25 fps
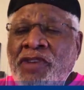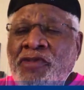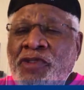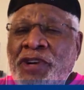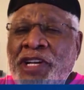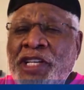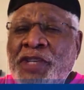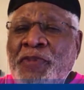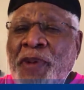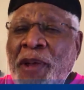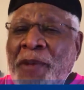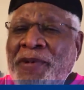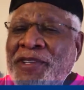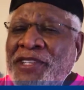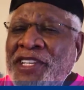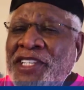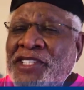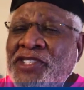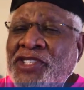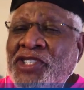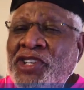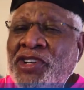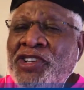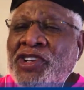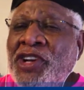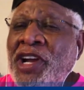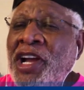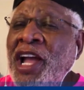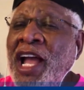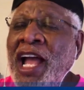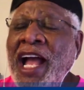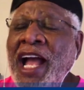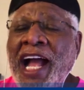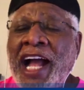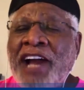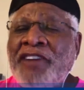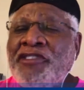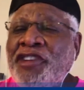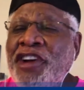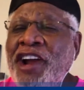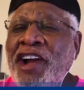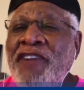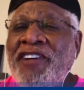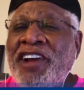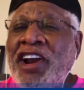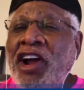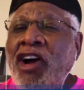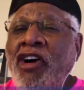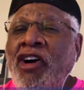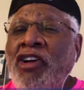Rich people just do. I
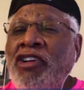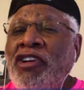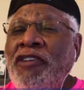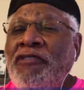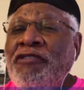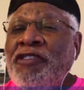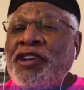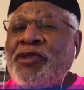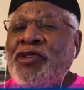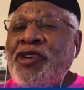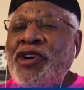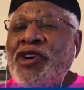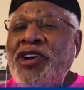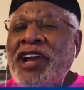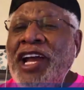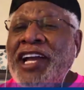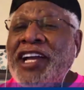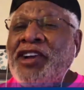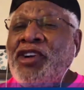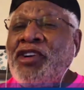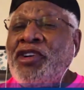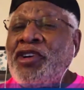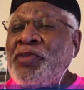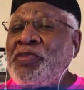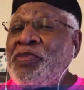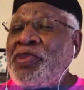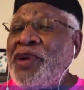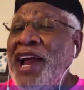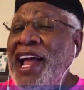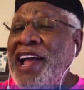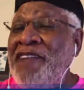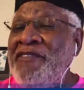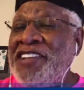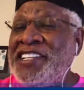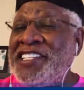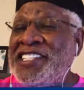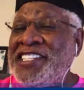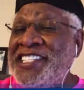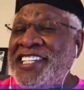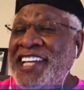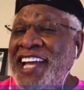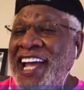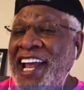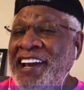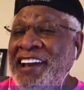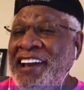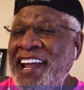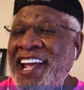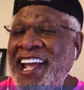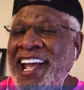travel all over the world. I get on a private
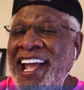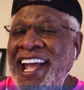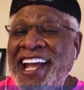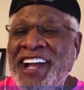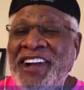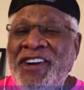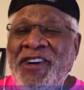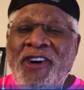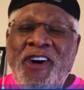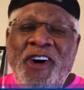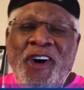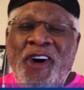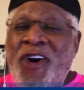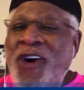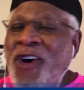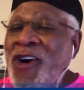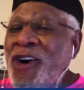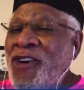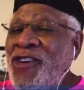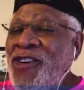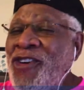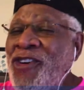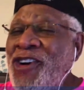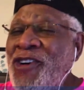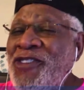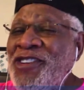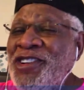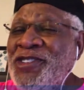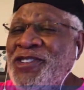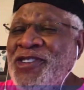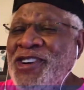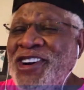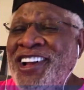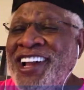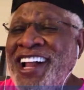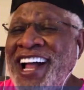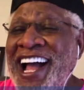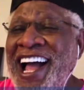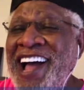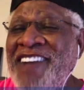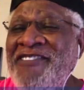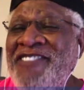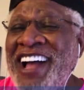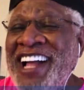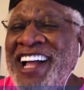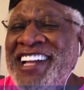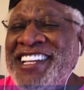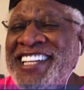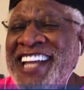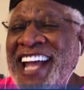jet and go all over the world.
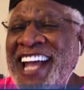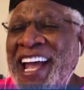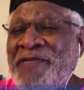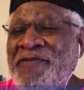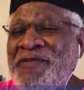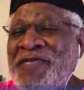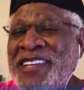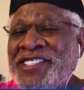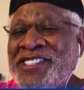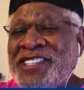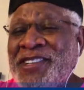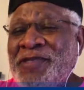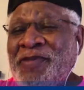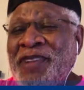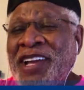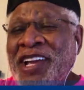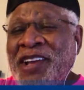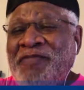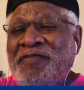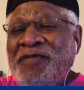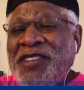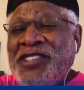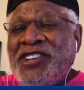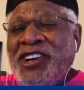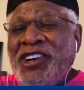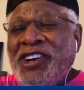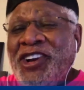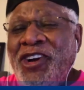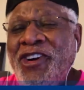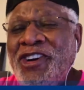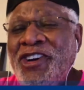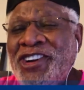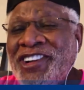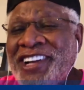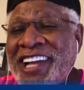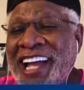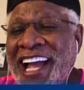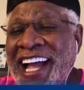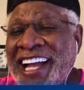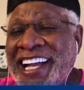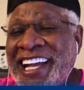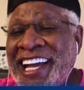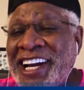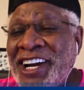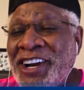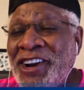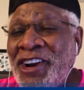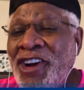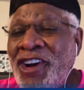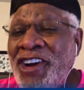How about that, Mr. Loyal Guy?
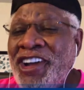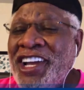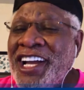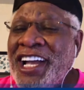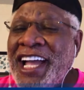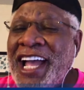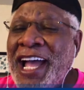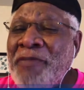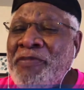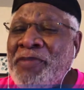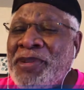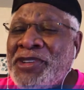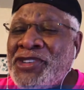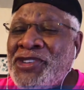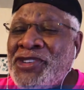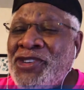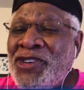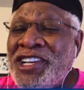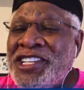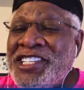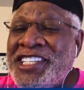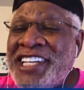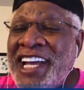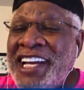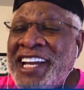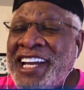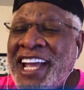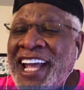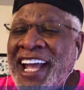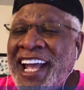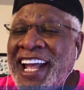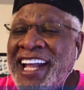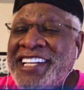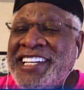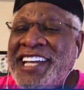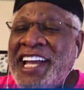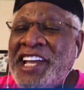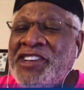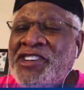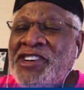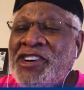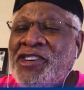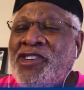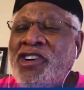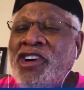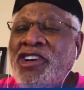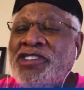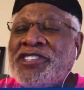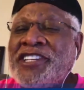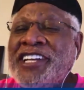Can a loyal guy put you on a jet and take you
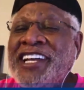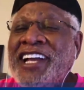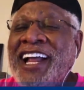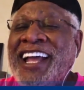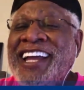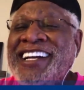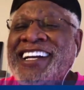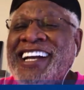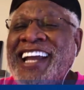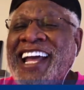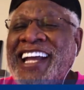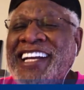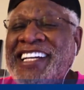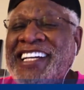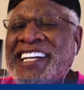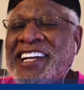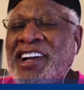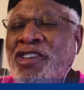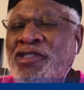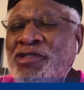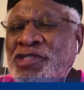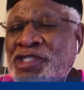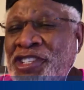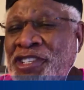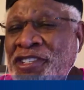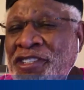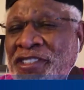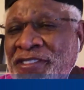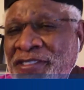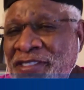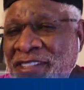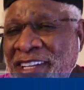across the Atlantic Ocean?